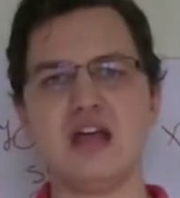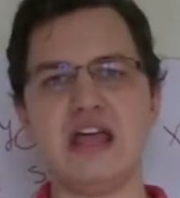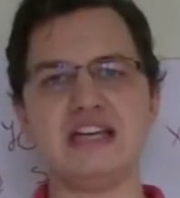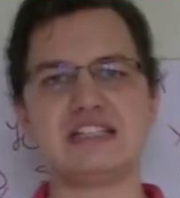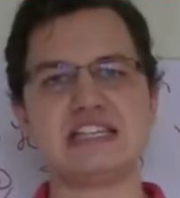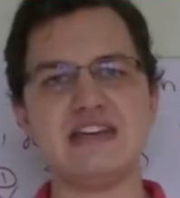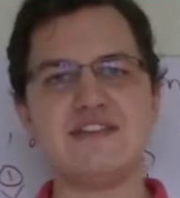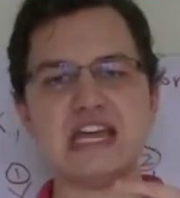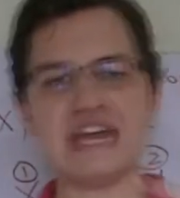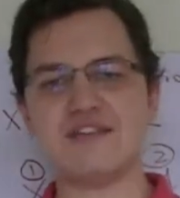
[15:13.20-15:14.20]
It's
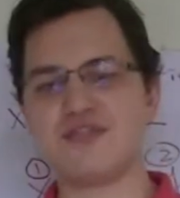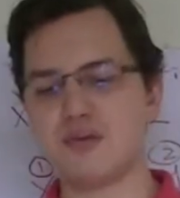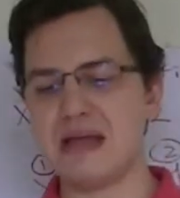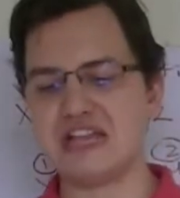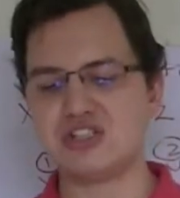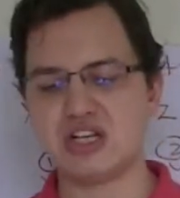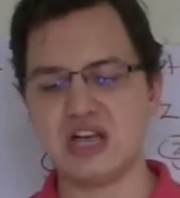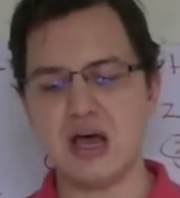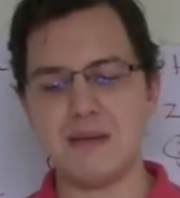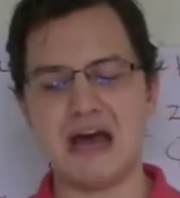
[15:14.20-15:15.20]
giving
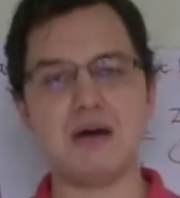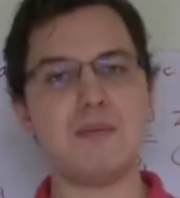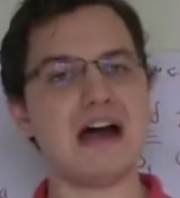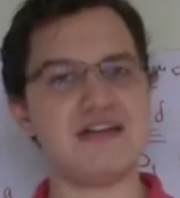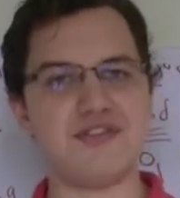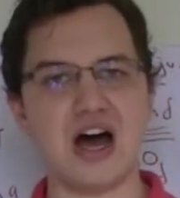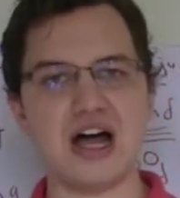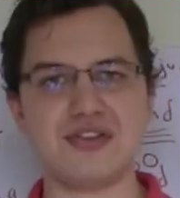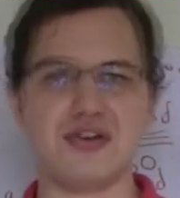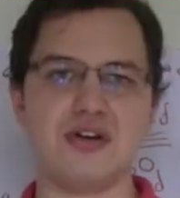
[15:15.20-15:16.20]
information about my
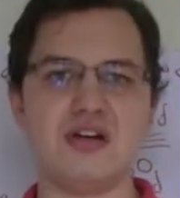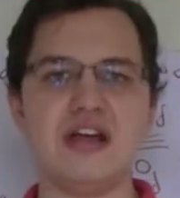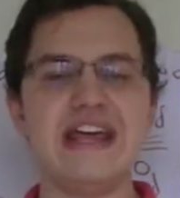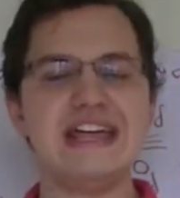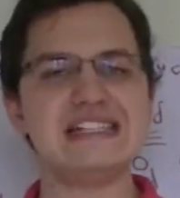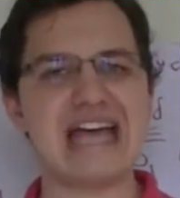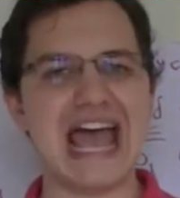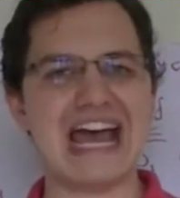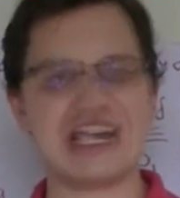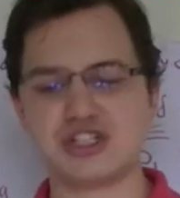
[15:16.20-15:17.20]
father, his
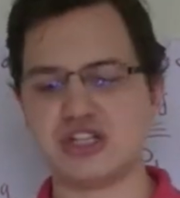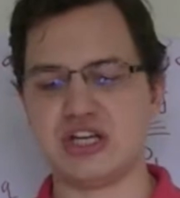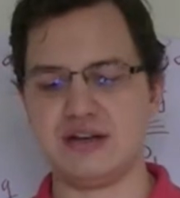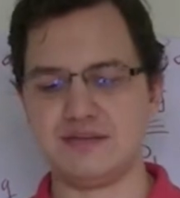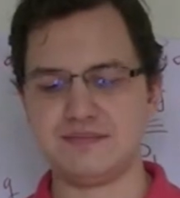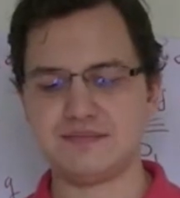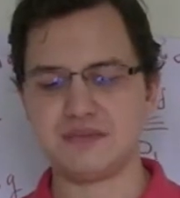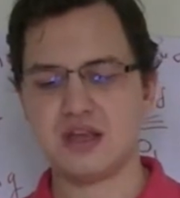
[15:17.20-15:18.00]
action.